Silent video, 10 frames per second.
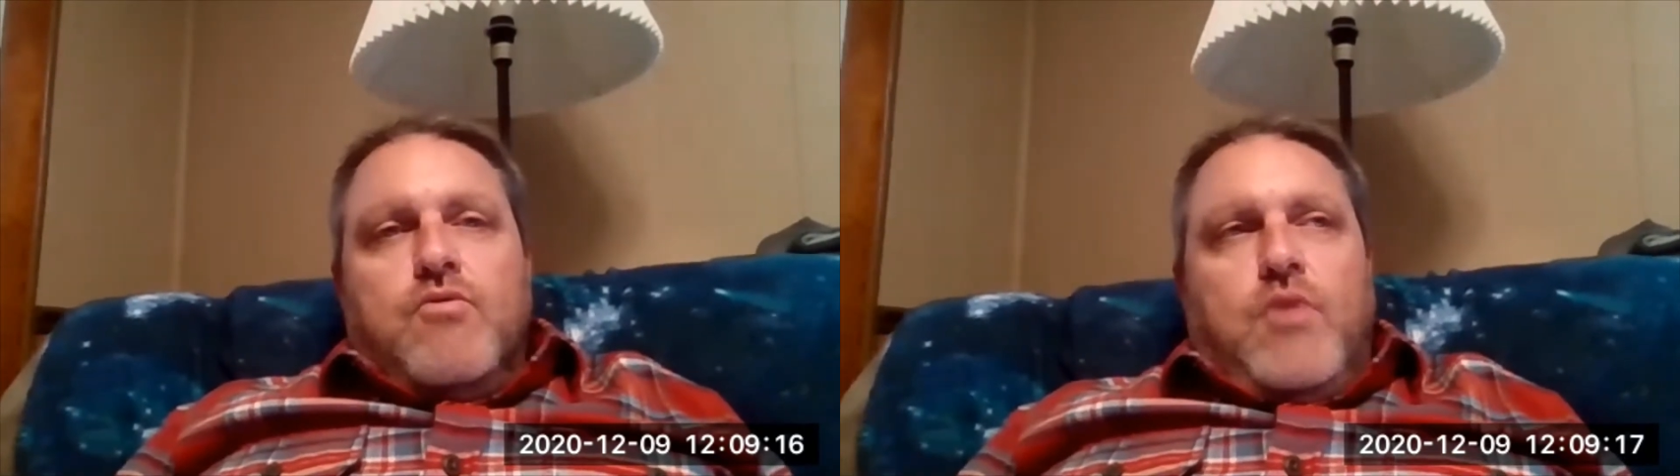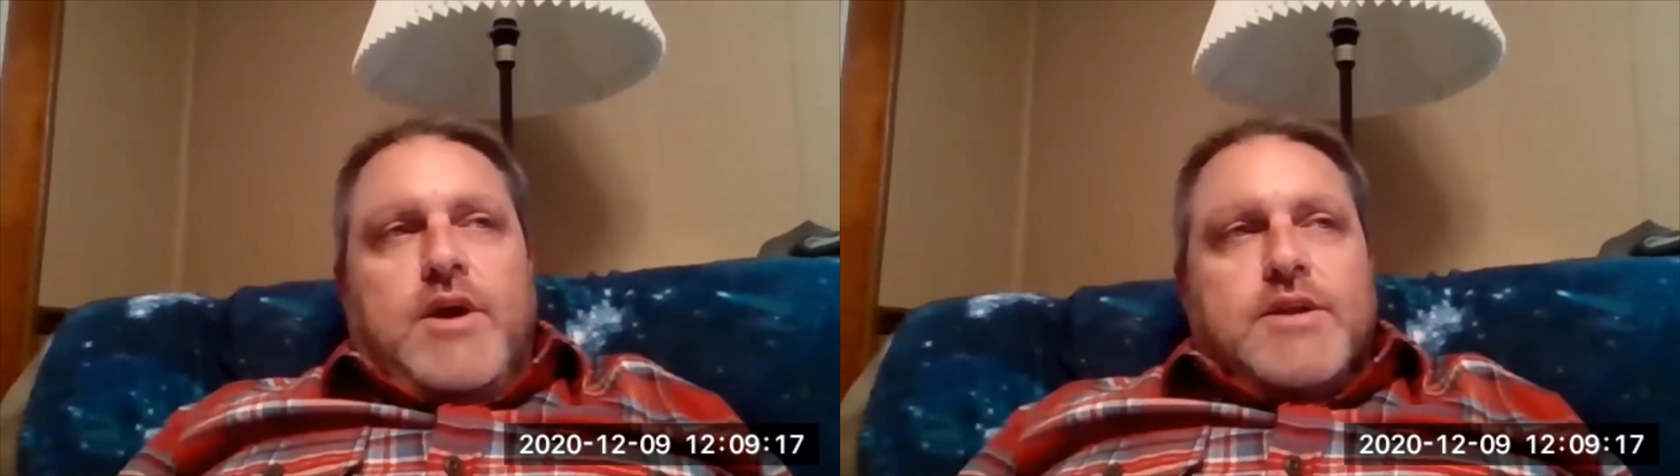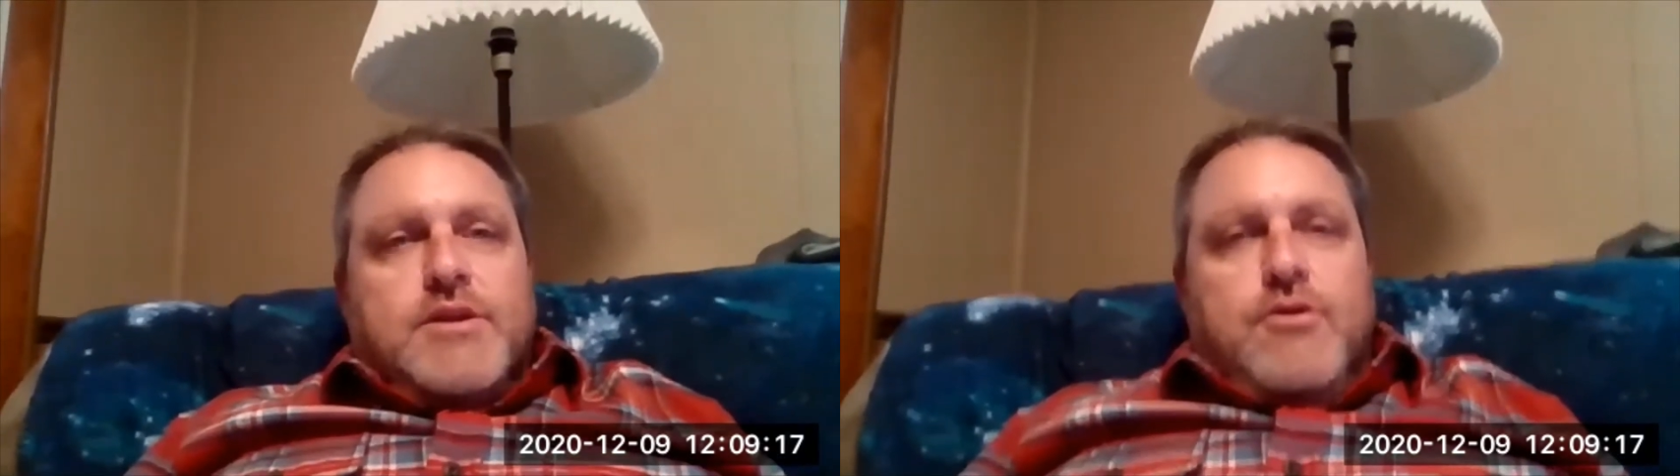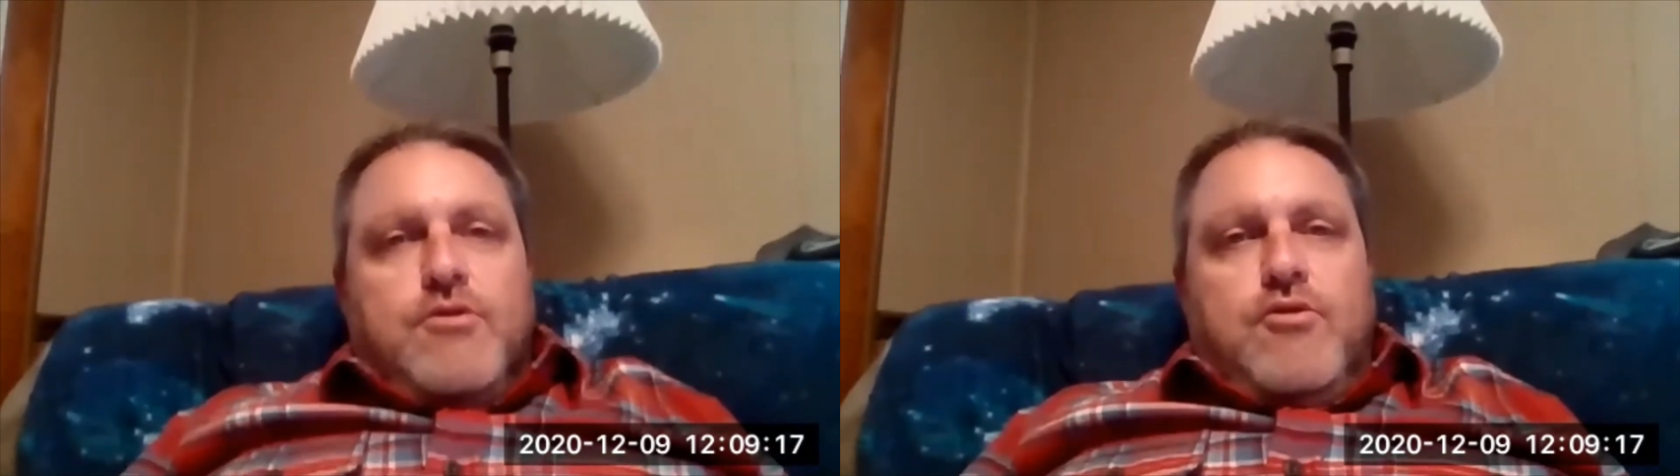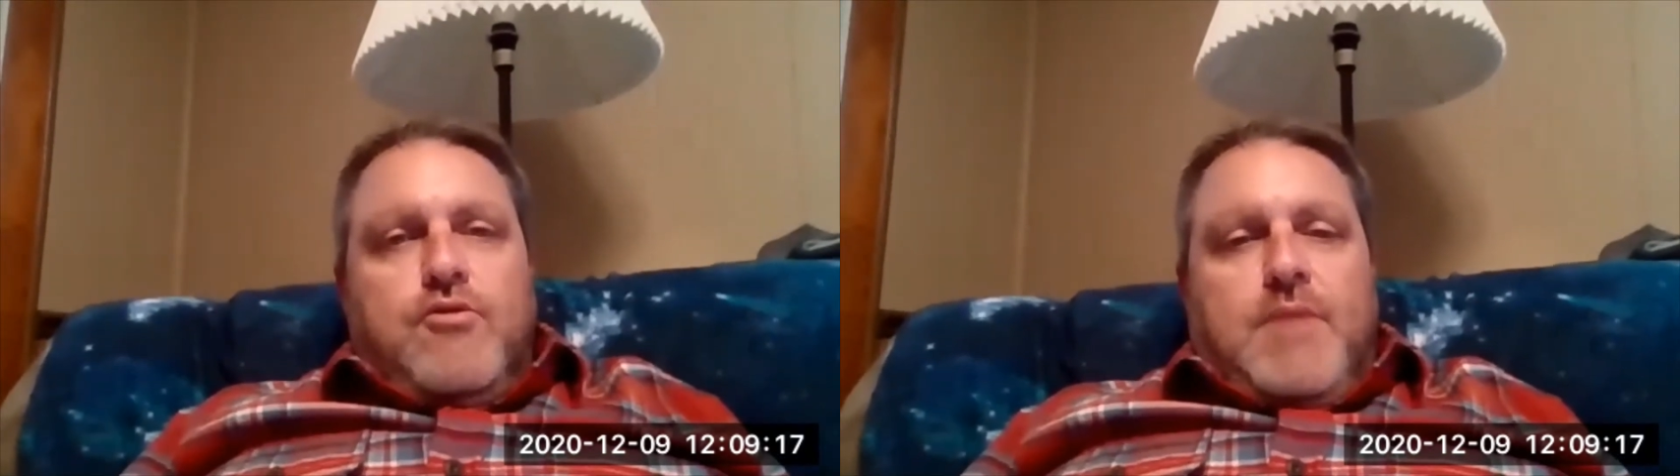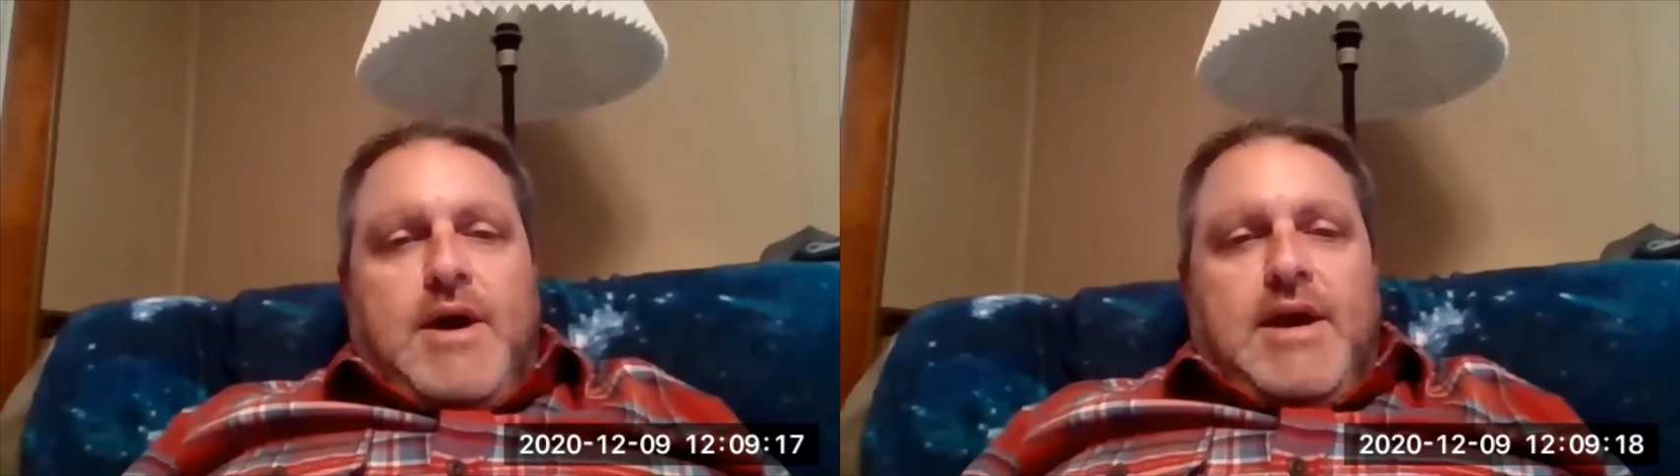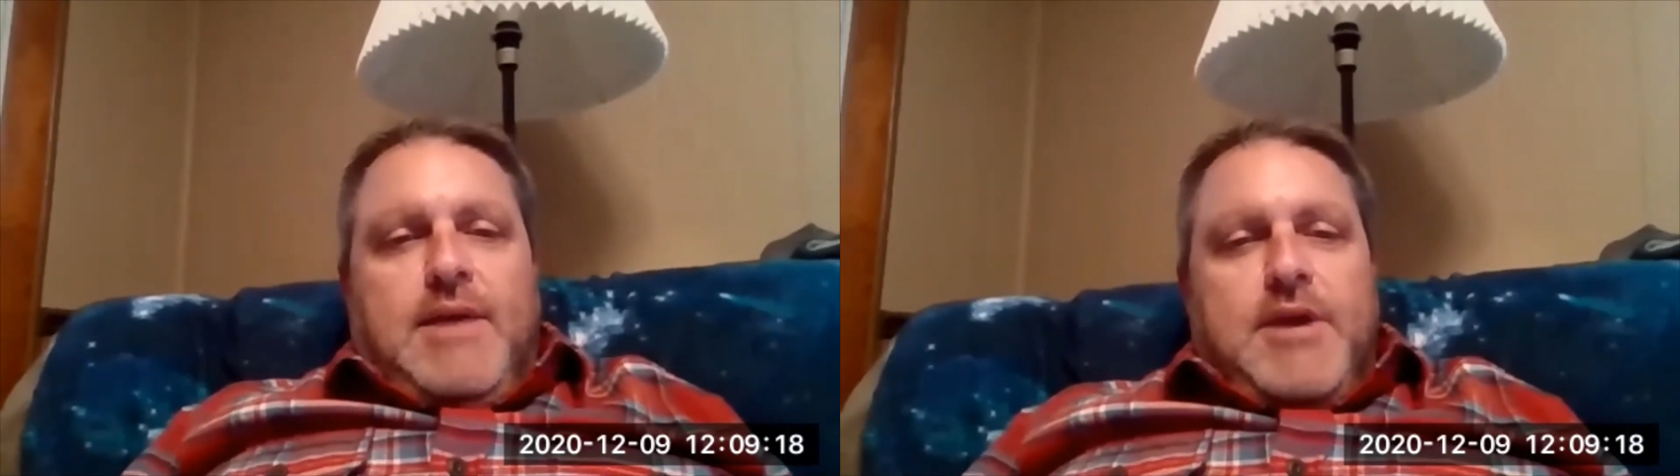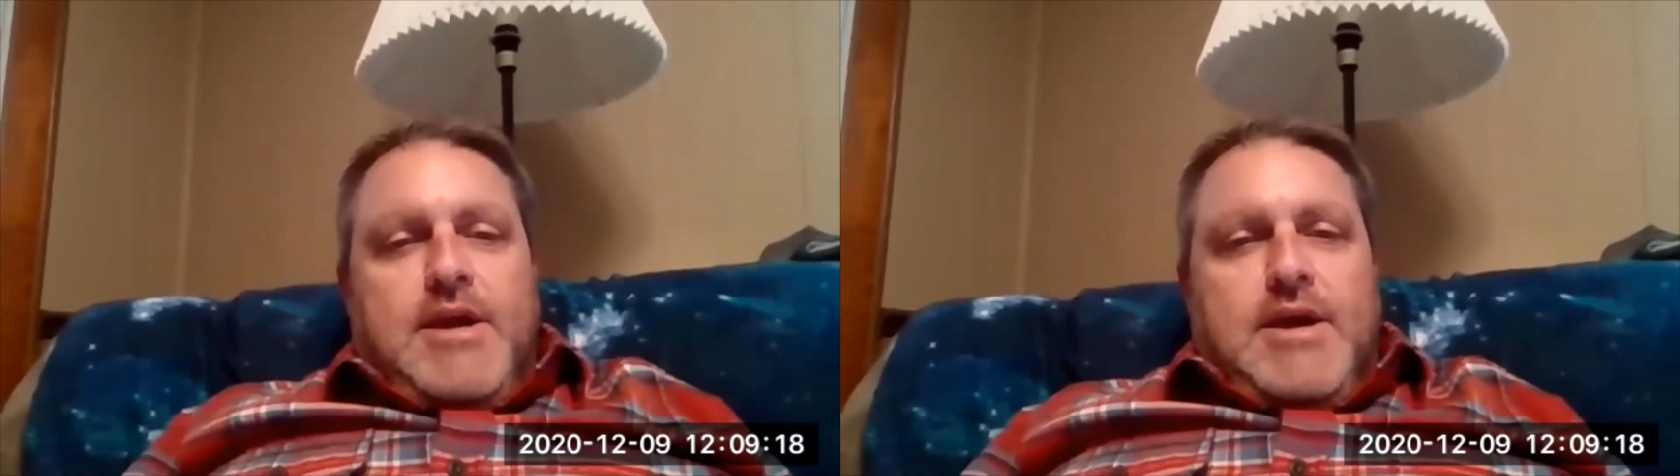went to
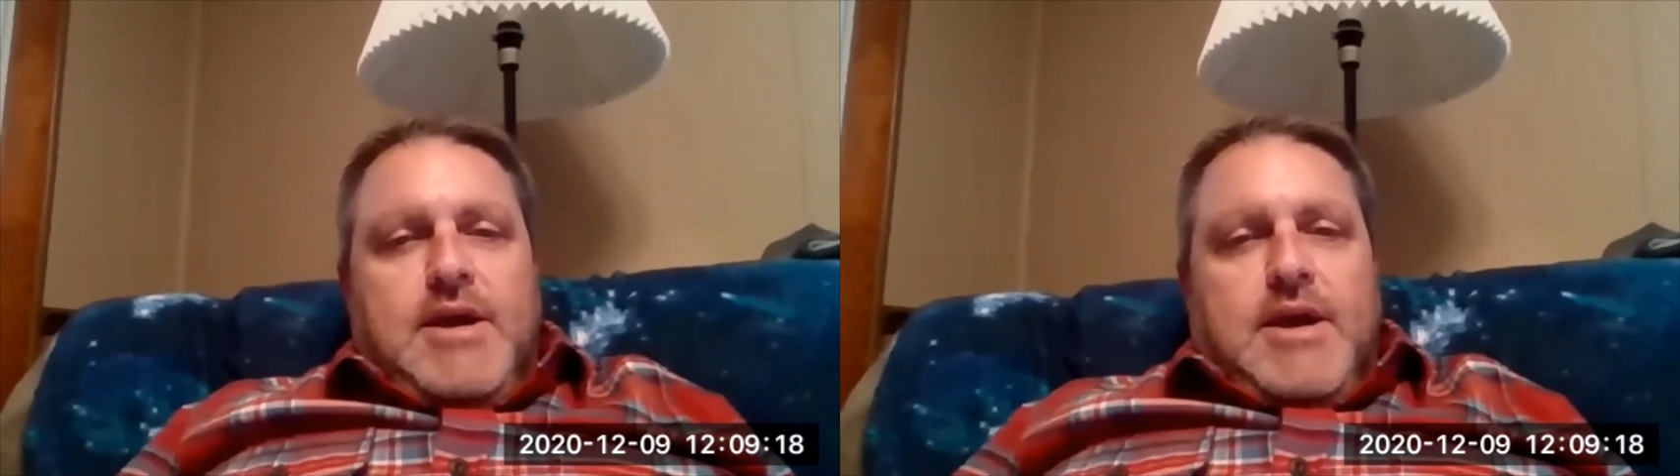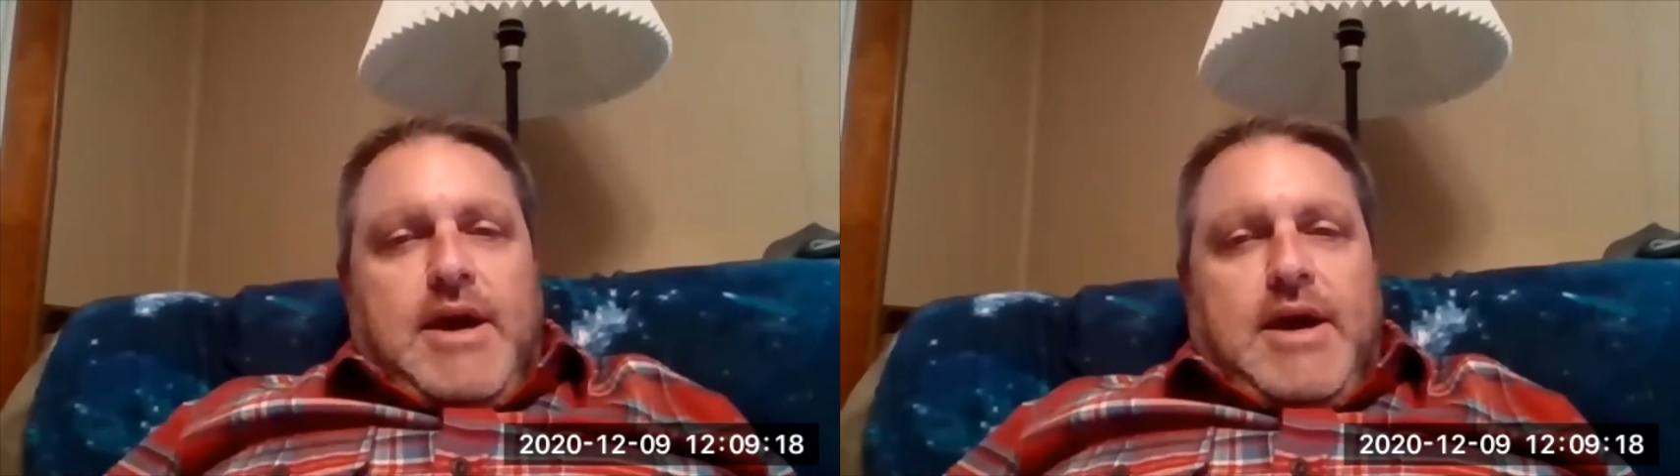Miami and got